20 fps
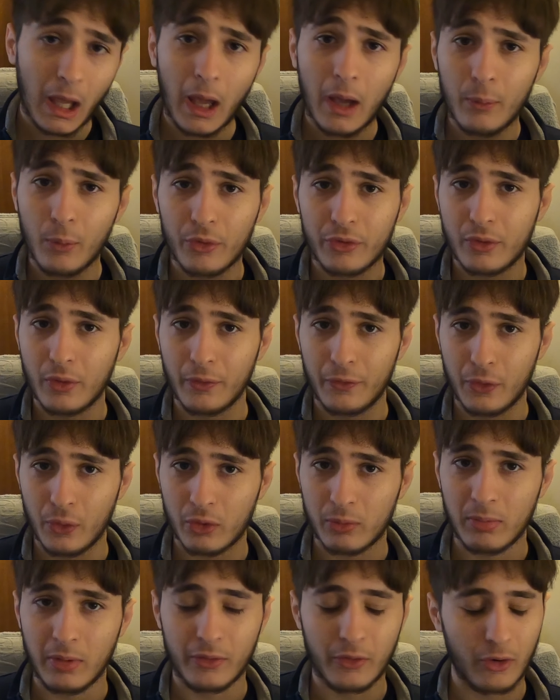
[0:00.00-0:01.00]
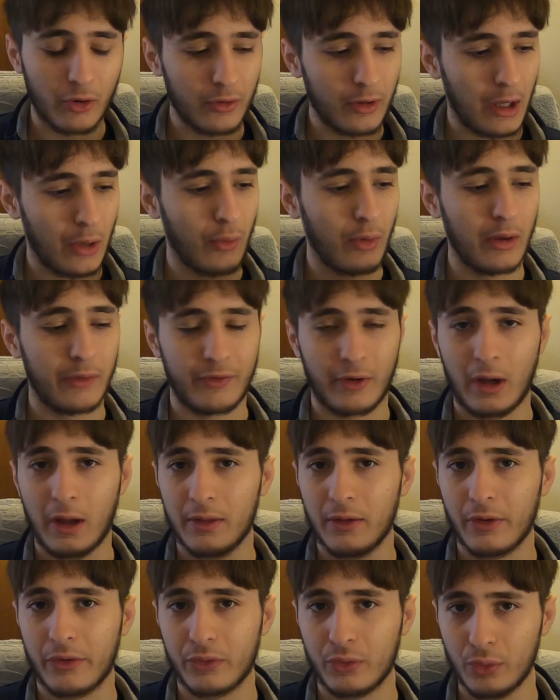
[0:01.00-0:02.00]
I was confused before. Now I've
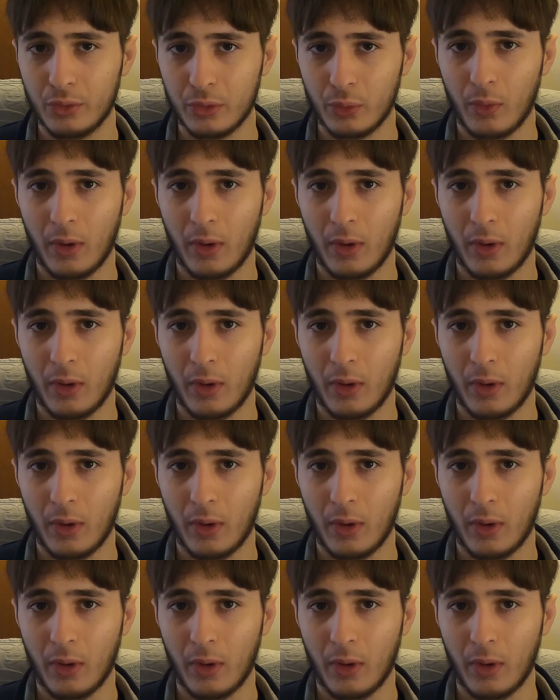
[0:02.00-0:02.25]
understood